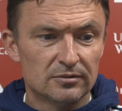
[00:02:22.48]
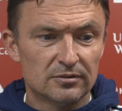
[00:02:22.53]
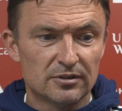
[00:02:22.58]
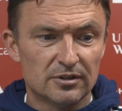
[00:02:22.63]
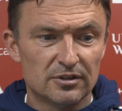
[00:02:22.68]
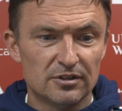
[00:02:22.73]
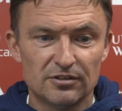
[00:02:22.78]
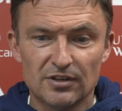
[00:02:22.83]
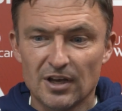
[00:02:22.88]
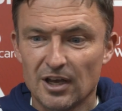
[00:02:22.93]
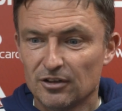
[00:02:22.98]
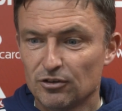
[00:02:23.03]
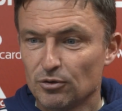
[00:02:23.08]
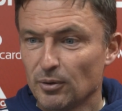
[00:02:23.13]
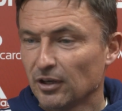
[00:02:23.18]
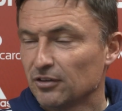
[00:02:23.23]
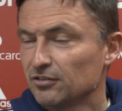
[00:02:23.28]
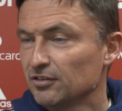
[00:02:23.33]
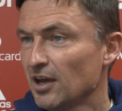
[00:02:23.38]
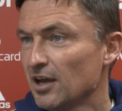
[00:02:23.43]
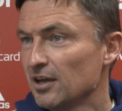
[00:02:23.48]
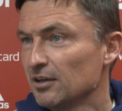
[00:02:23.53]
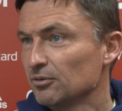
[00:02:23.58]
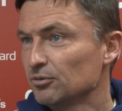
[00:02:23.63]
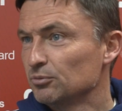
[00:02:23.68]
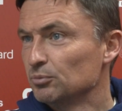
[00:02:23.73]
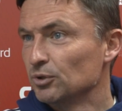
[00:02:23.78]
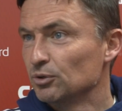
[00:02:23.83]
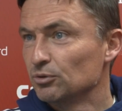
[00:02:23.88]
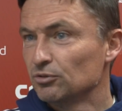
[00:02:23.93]
desire to
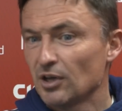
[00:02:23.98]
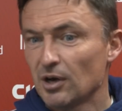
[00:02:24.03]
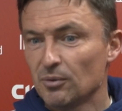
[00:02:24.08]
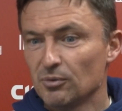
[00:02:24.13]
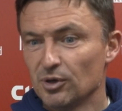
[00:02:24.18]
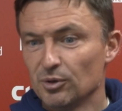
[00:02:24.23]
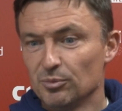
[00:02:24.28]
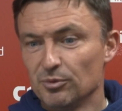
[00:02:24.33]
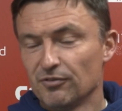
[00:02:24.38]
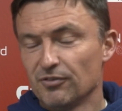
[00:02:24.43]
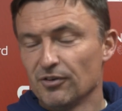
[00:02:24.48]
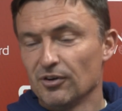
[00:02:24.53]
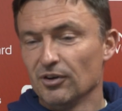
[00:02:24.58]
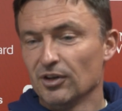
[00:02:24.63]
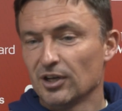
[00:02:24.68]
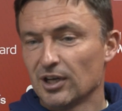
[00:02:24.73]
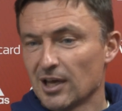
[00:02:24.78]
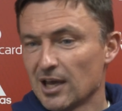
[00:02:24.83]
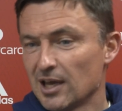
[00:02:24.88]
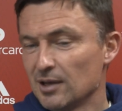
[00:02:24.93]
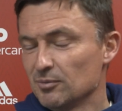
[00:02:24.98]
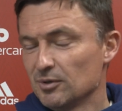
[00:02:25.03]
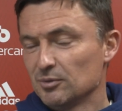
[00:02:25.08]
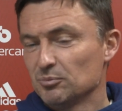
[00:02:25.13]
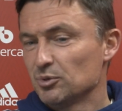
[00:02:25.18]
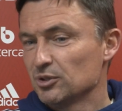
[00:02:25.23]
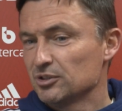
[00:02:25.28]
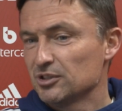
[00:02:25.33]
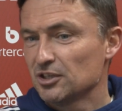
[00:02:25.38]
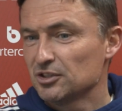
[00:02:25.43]
excite, we used that word before the game,
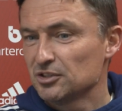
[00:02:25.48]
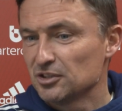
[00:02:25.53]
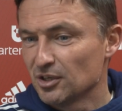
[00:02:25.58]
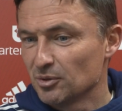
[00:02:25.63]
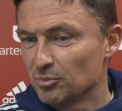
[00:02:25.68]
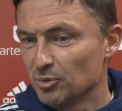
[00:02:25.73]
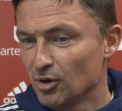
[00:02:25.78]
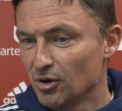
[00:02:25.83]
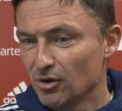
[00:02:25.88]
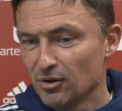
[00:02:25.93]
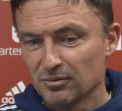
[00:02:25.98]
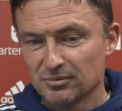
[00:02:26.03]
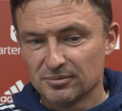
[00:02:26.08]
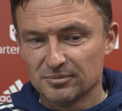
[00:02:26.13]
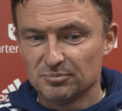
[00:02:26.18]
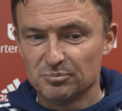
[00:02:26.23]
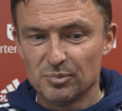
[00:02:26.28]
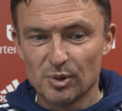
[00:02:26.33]
in possession of the ball,